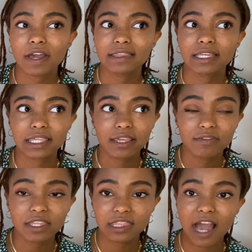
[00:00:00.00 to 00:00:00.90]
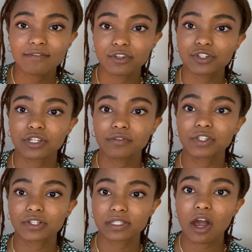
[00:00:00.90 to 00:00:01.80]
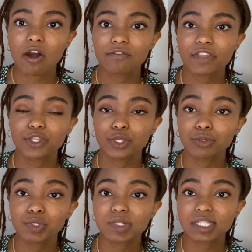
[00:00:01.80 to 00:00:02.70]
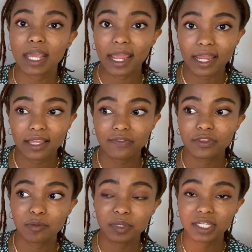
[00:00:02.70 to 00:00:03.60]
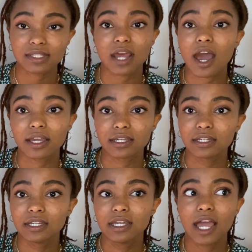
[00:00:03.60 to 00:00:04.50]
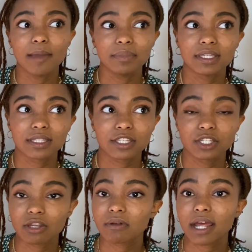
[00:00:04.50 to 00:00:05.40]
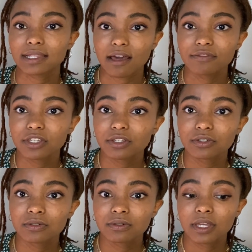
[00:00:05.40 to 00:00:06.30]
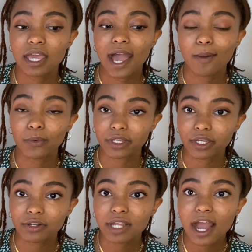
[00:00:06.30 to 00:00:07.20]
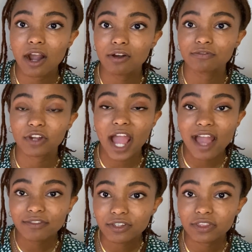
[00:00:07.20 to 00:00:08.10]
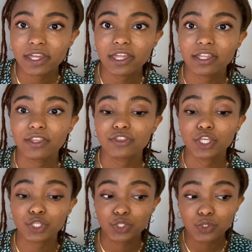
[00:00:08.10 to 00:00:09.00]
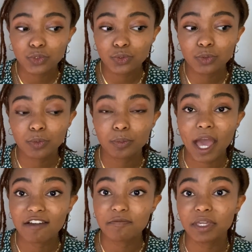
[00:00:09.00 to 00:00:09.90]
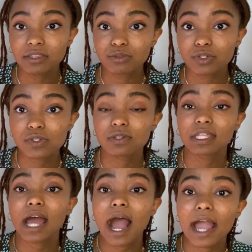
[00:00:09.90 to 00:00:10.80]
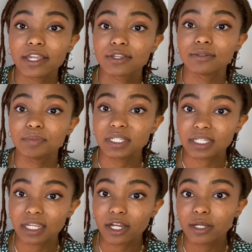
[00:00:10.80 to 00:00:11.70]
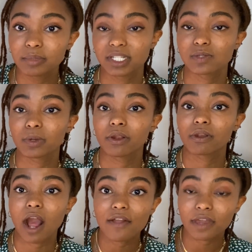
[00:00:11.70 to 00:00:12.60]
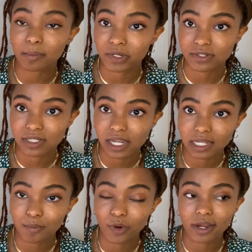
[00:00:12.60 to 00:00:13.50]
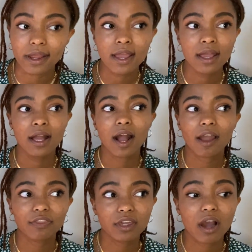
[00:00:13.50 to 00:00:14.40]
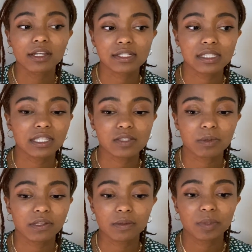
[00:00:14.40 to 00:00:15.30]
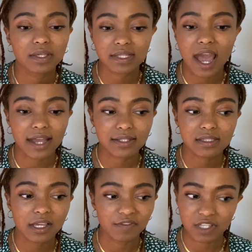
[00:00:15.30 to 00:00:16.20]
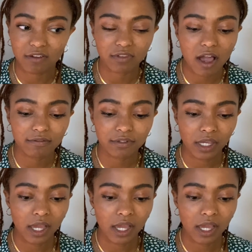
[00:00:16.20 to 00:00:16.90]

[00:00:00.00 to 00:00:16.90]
and like giving that version of yourself that you used to hate the biggest hug, and being like, you know what, I love you, and we're here now for everything that you have been through so that I could be here, because we're not that person anymore. I think honestly that's one of the biggest acts of self-love.